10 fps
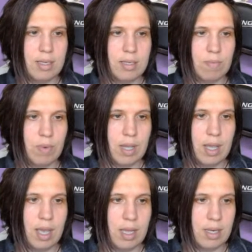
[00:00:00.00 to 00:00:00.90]

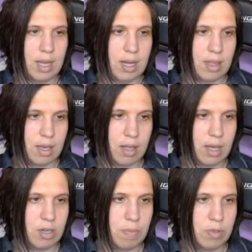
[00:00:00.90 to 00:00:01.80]
we needed the
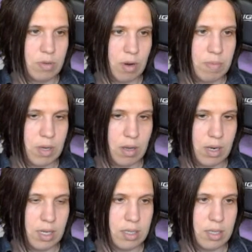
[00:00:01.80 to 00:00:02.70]
collectible script on
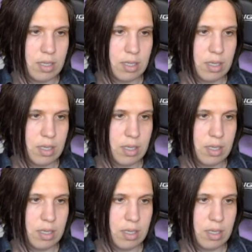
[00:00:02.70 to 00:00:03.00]
it.